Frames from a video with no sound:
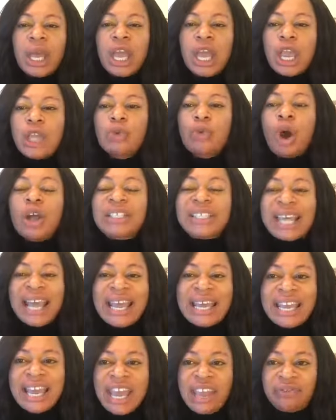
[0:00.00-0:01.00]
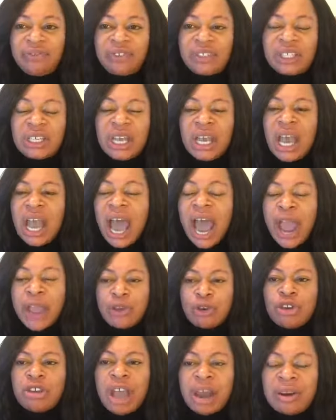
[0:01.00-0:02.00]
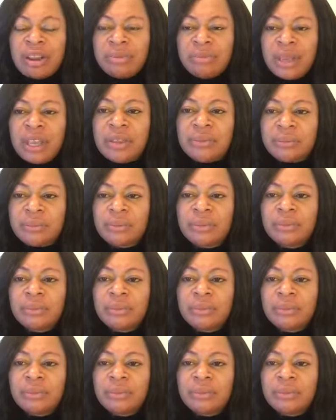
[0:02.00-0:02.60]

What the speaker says: It was a gift. Are you hearing me?